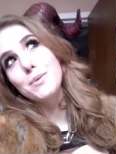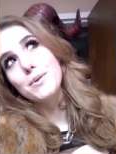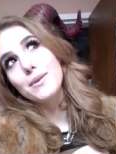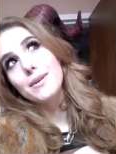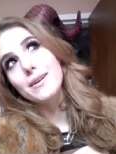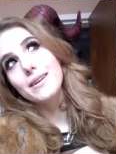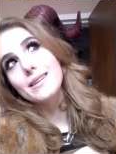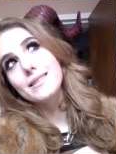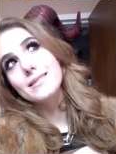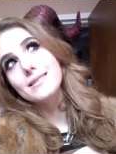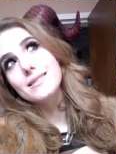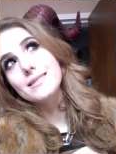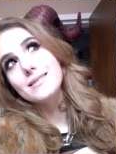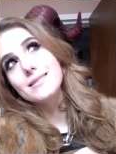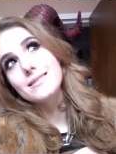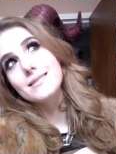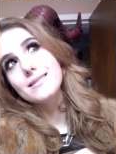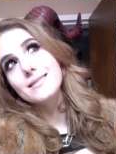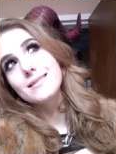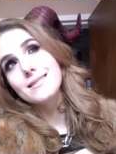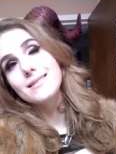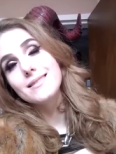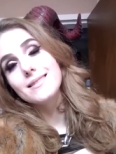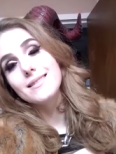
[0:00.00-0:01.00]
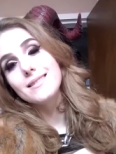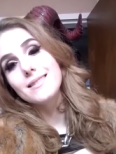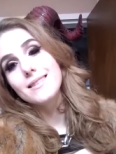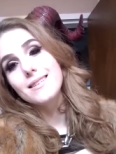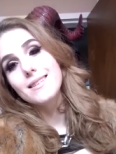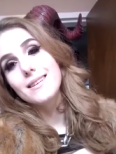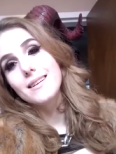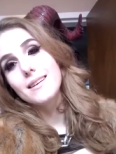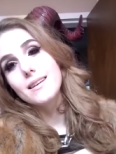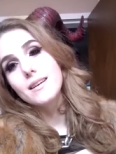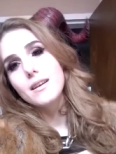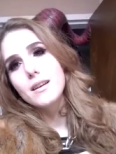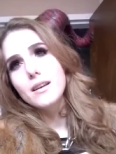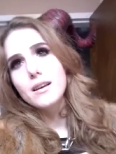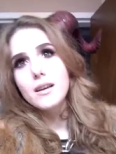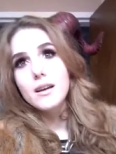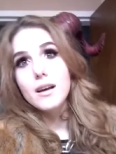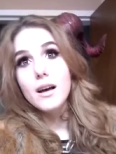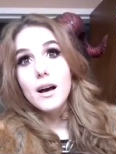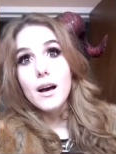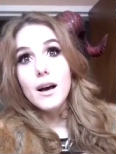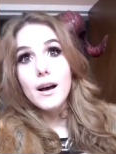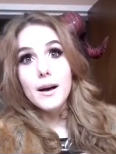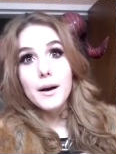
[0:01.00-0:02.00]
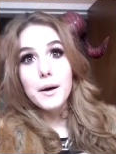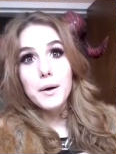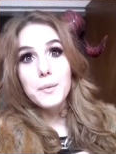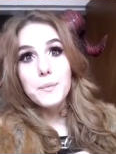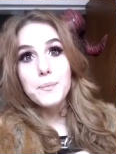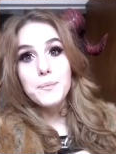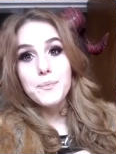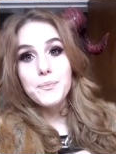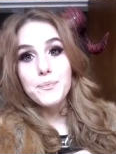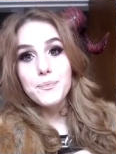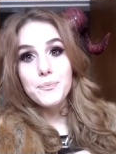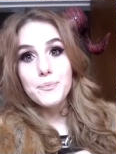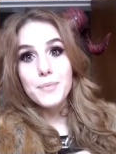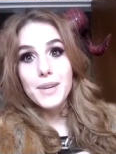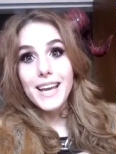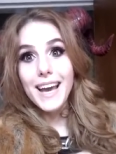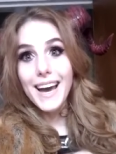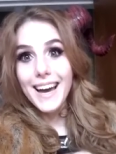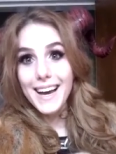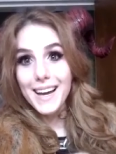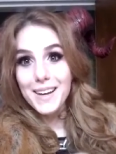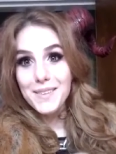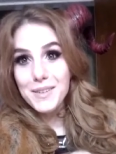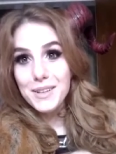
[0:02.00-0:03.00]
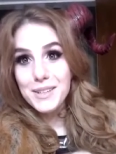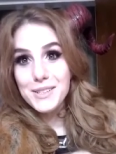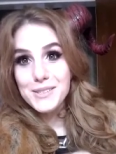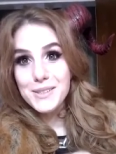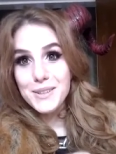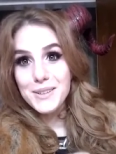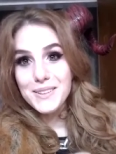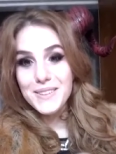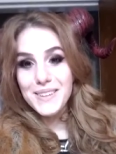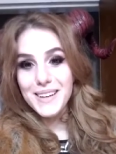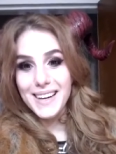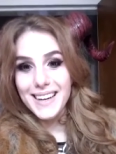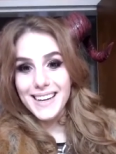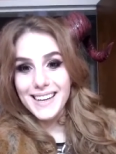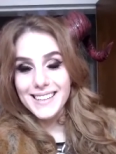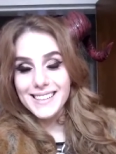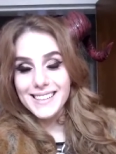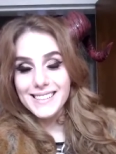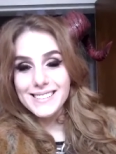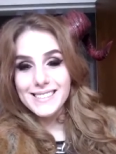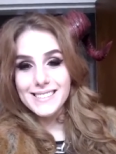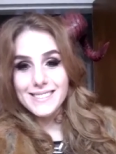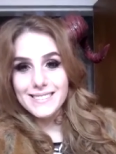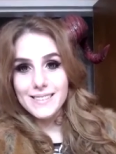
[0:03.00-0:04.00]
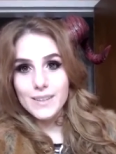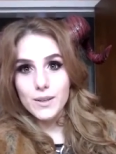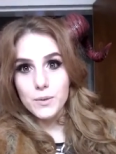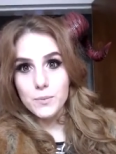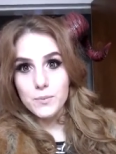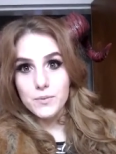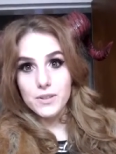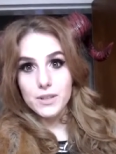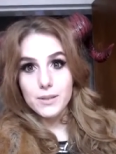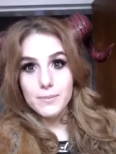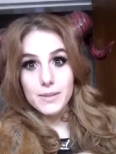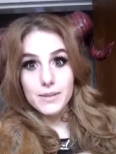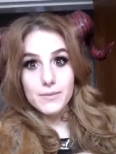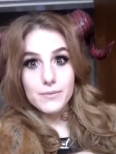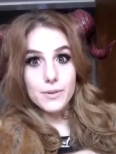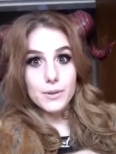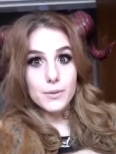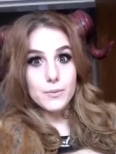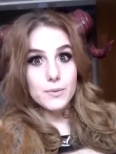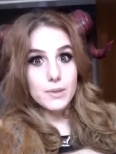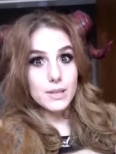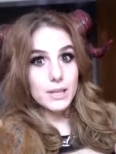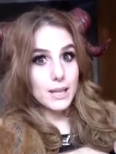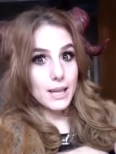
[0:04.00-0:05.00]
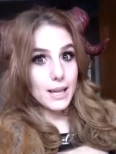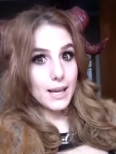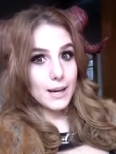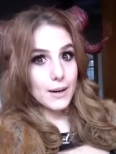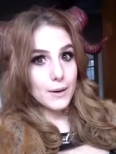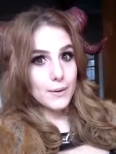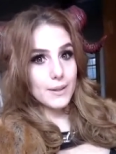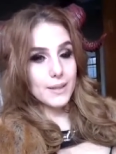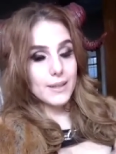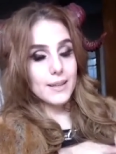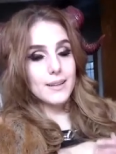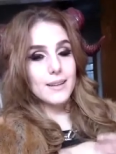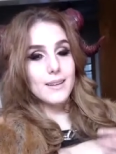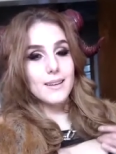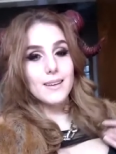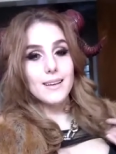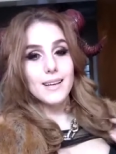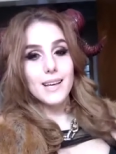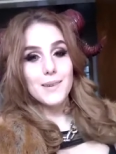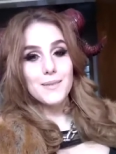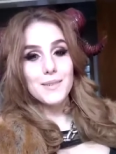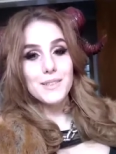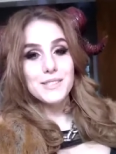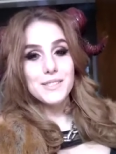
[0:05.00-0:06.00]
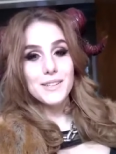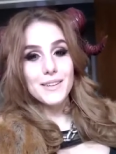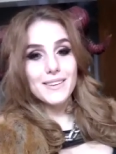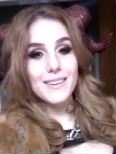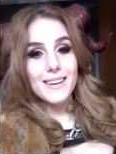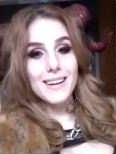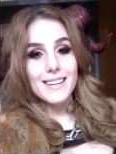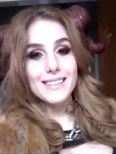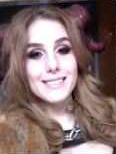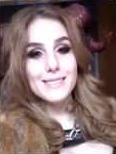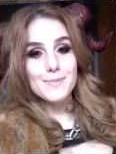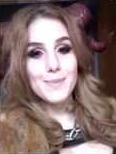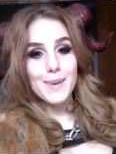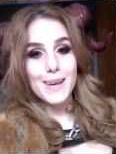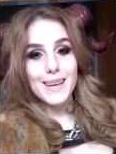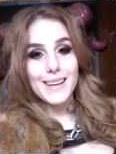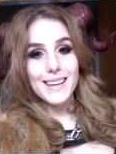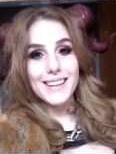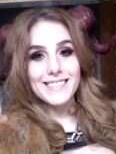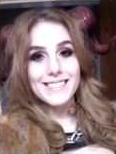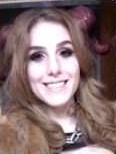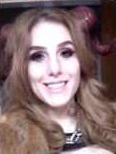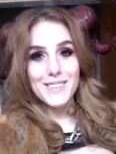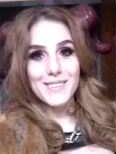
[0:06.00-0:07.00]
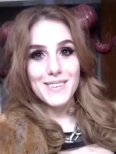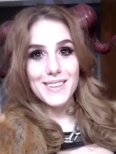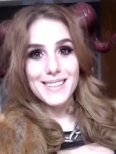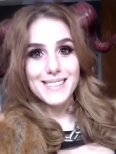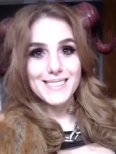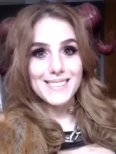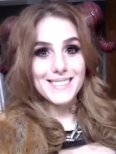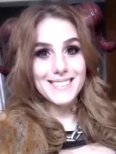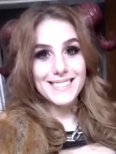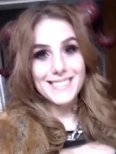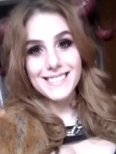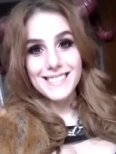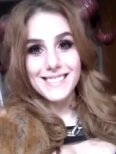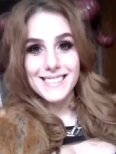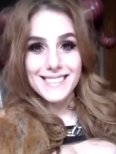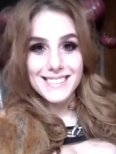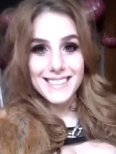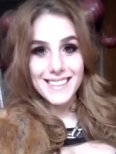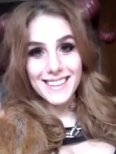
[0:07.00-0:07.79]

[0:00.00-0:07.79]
the point. But yeah, I'm gonna show you guys, hopefully my phone will allow it, I'm gonna show you guys my decorations